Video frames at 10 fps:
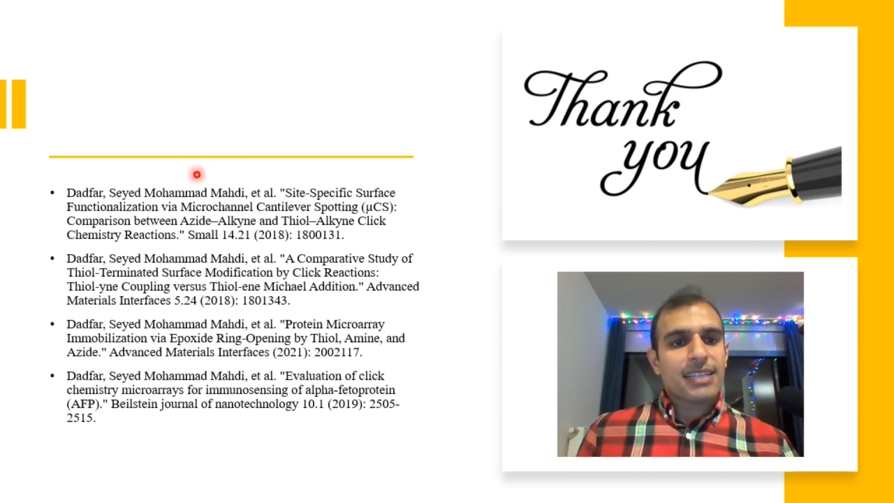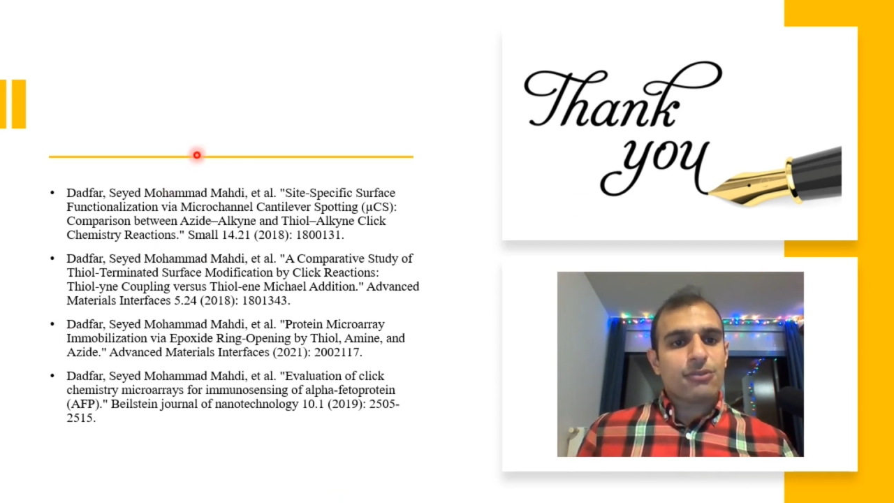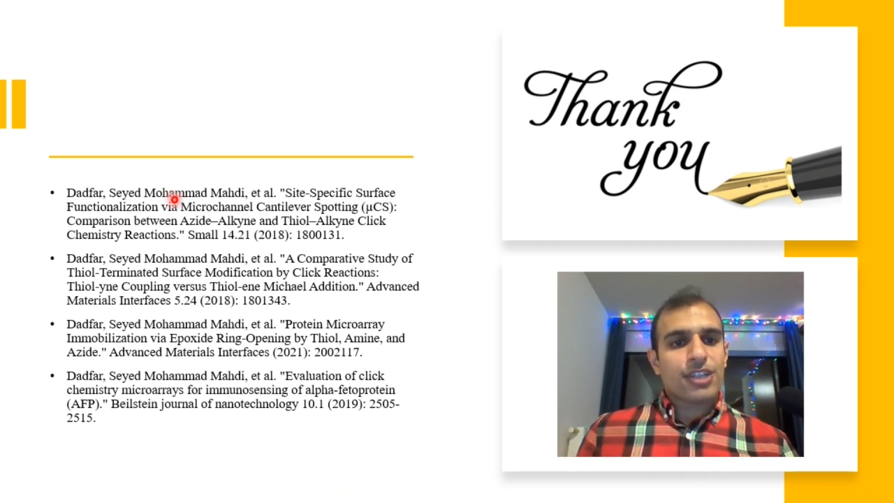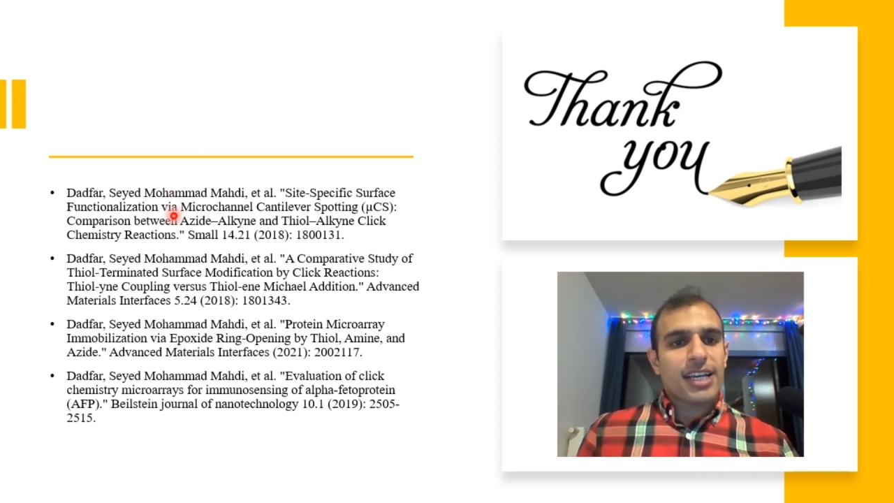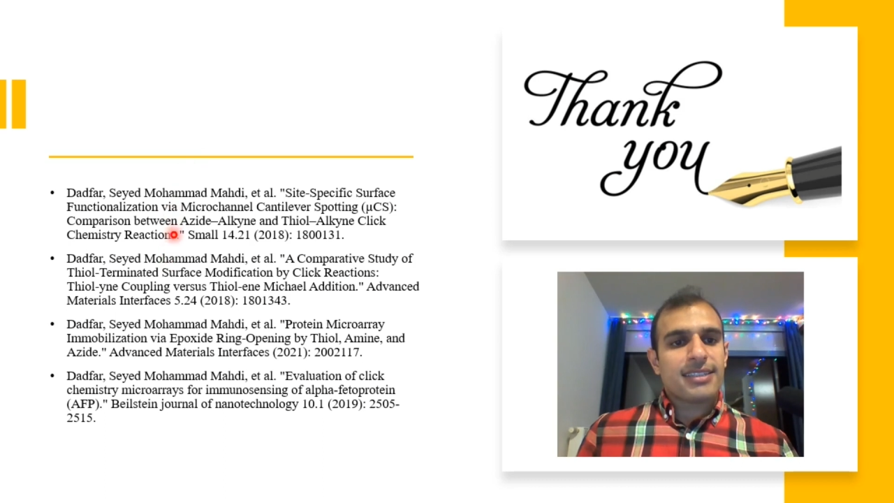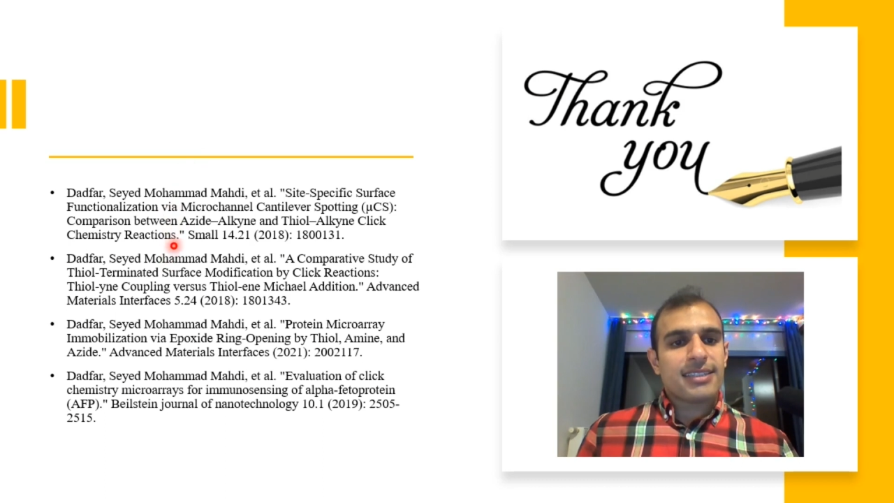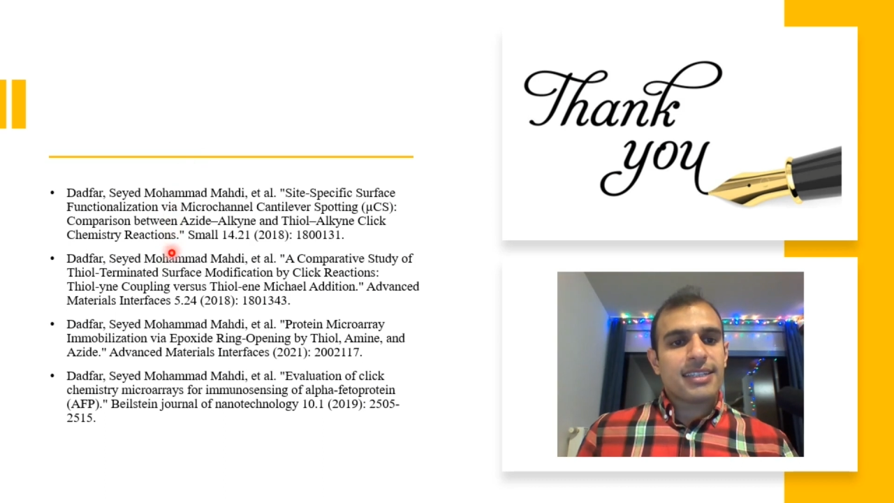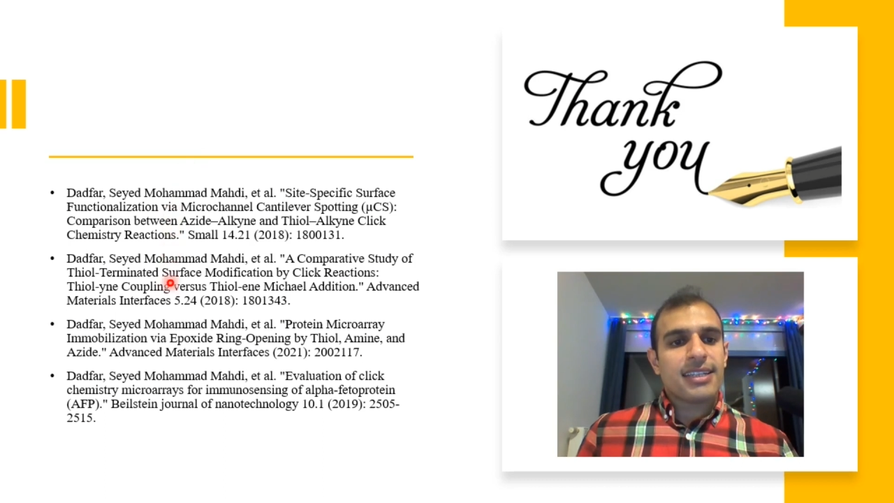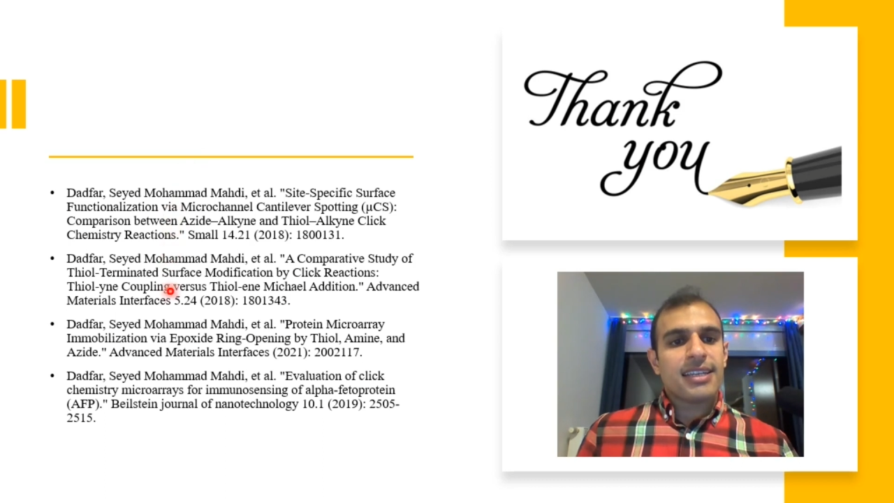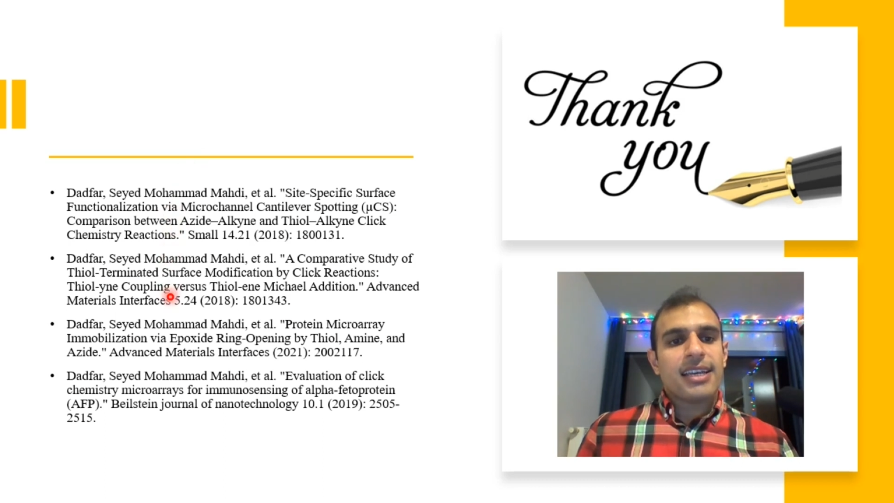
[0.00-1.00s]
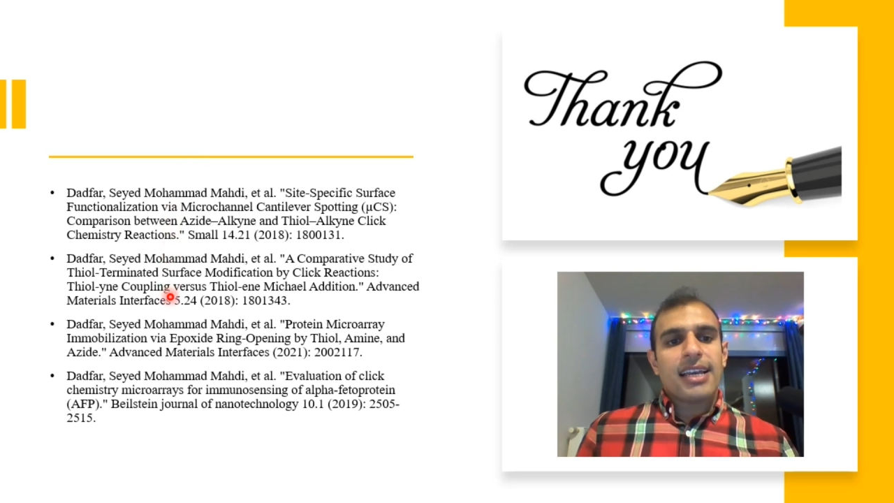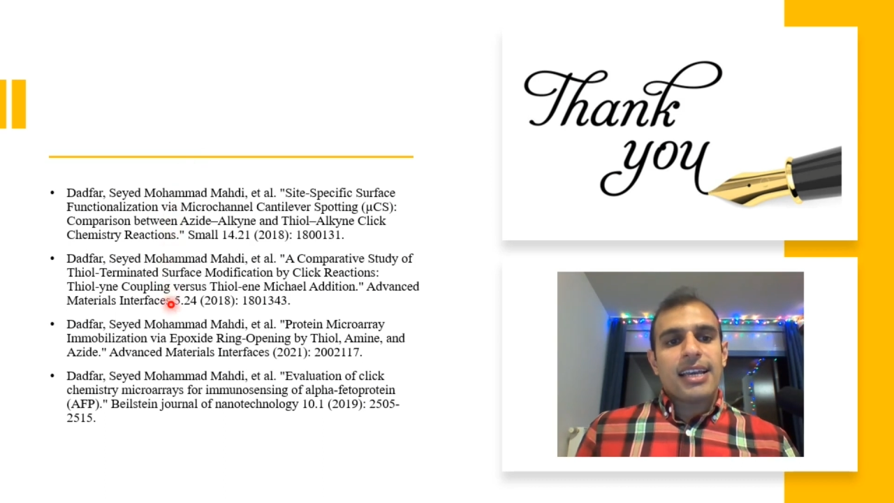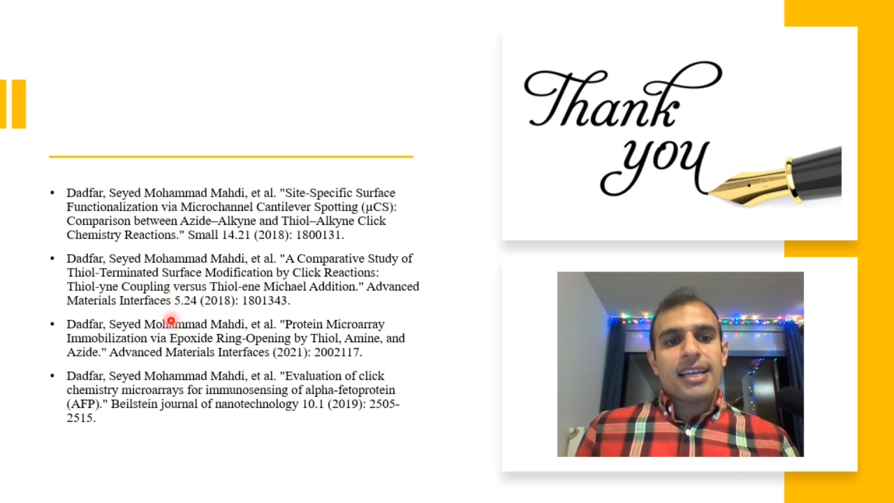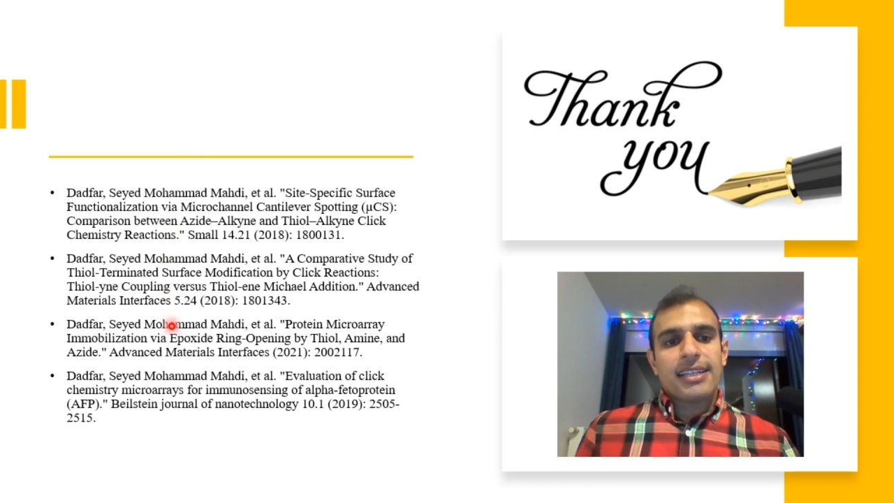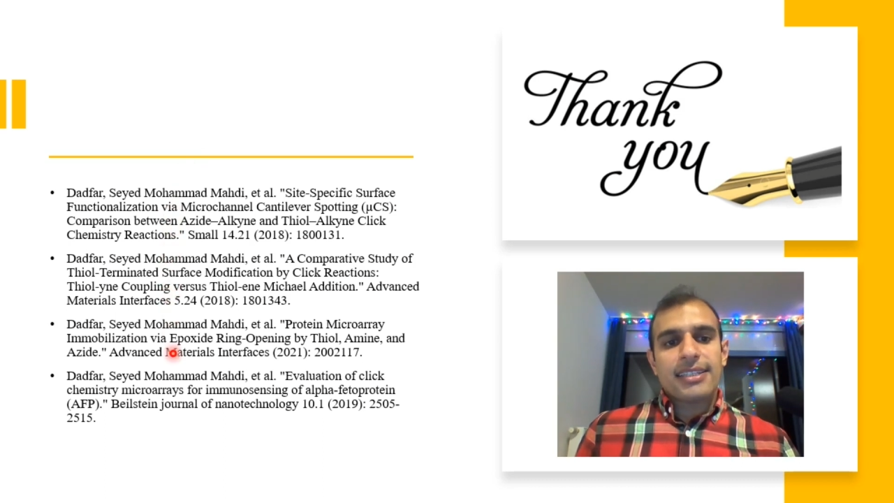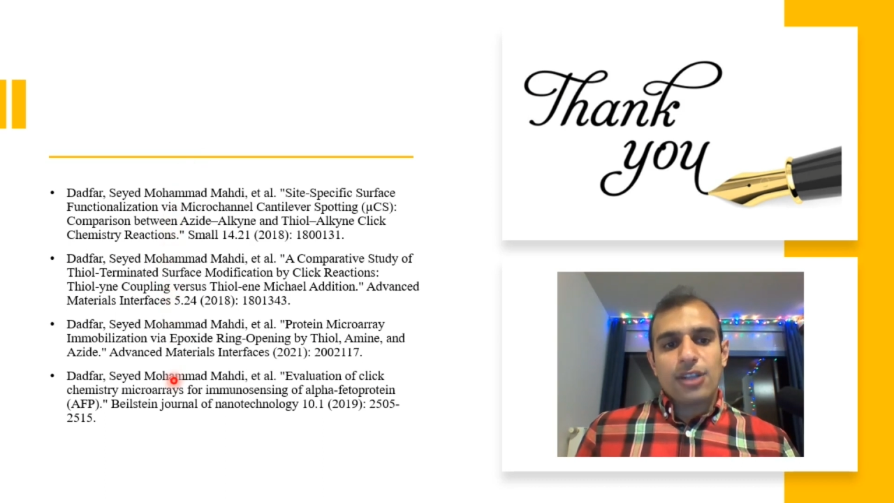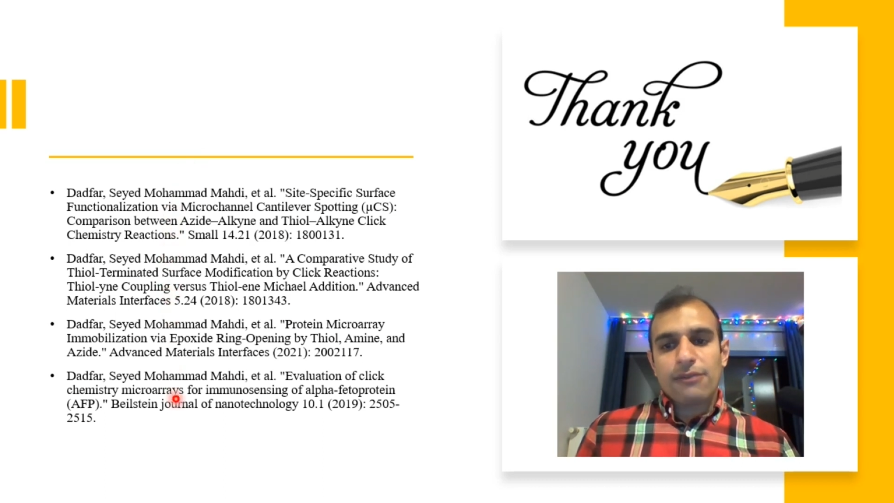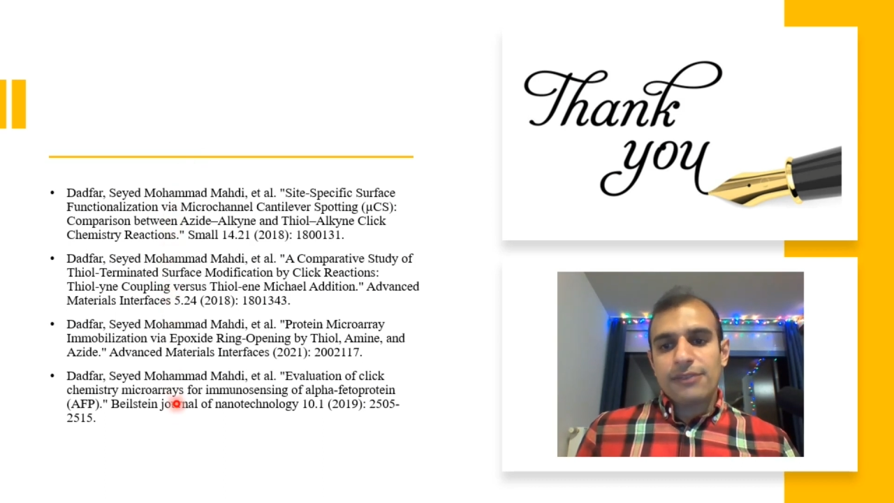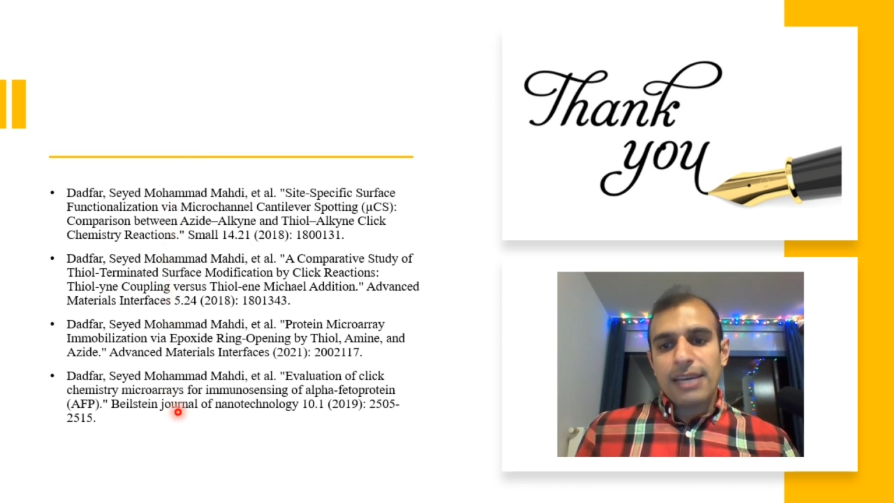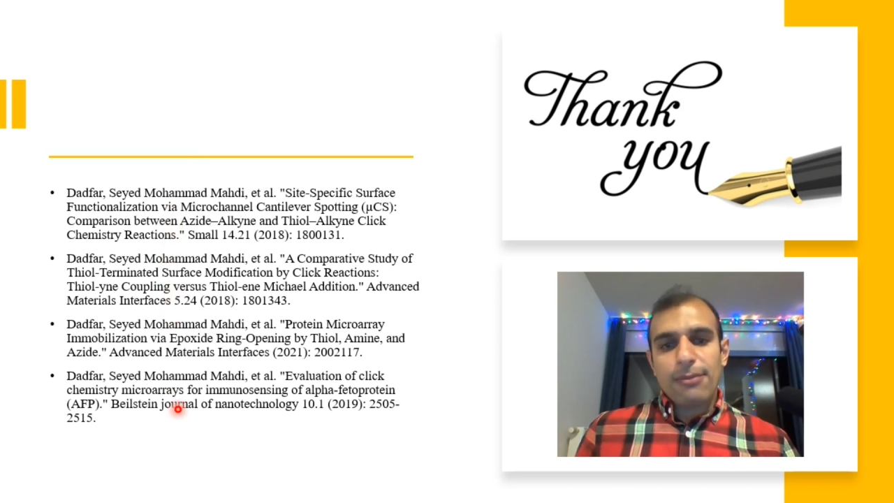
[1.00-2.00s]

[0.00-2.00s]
you can see list of them.